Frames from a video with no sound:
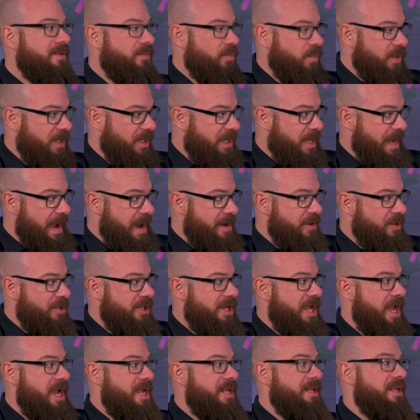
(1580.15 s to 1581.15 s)
we gather
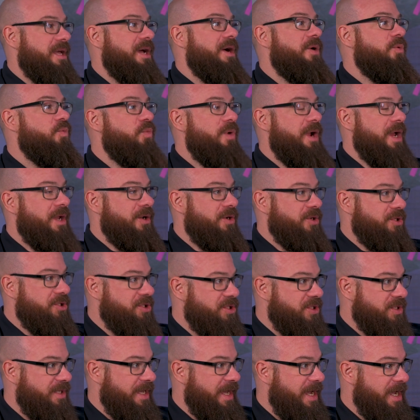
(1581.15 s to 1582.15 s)
data, we
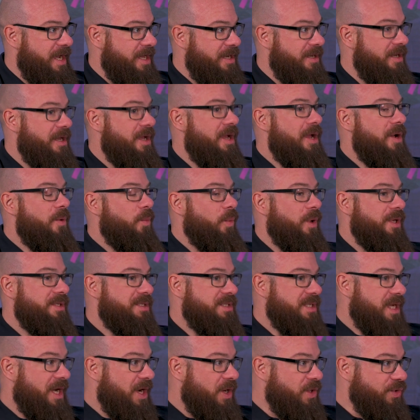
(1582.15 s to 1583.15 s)
understand what's
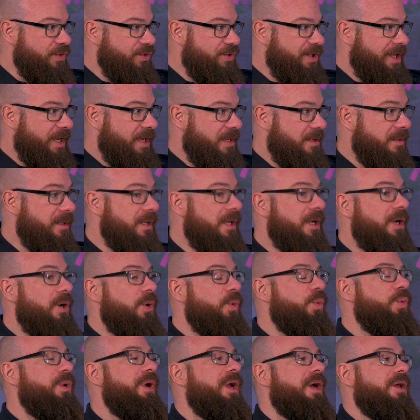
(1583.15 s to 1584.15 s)
out there,
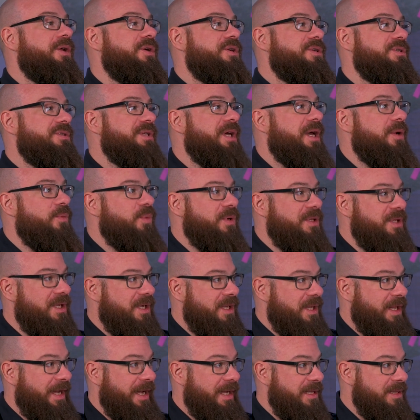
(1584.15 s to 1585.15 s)
we understand what the
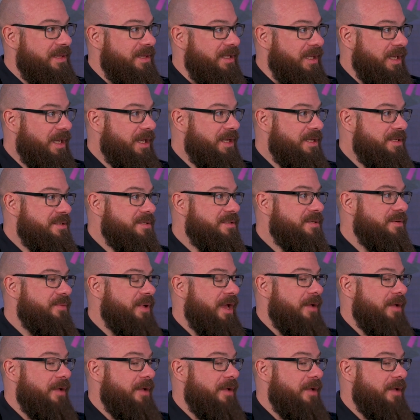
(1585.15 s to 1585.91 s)
client needs.